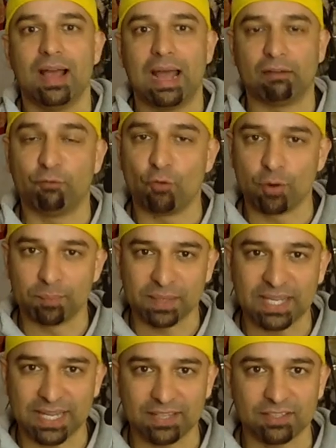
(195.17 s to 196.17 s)
and for
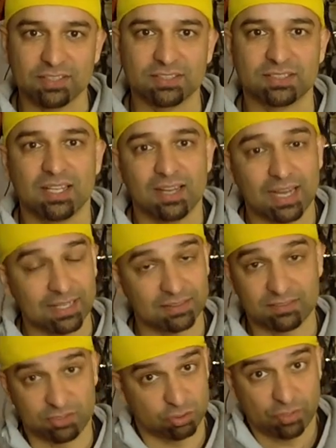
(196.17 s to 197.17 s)
beginners
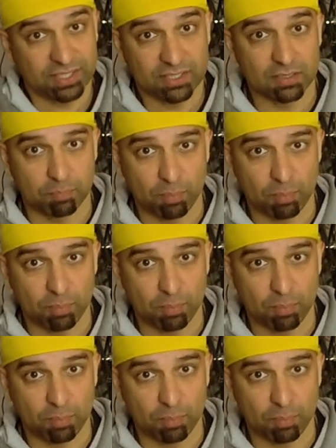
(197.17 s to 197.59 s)
and straight to the